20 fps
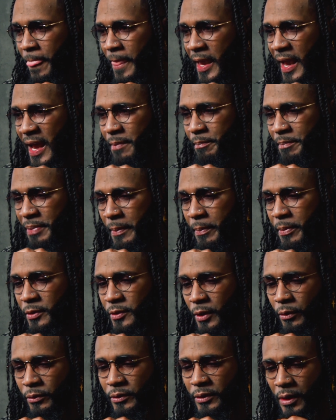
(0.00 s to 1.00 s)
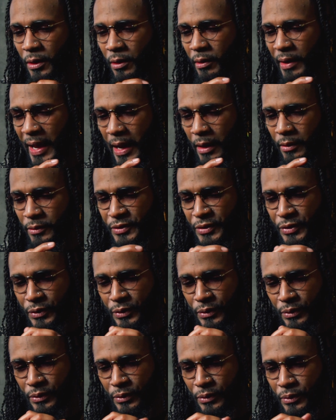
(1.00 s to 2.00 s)
and people don't know how
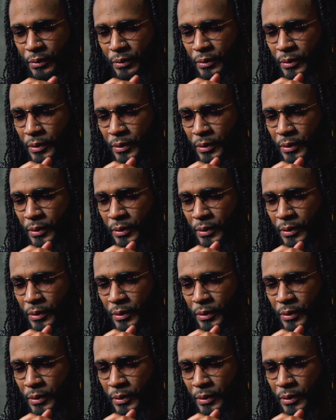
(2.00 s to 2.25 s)
to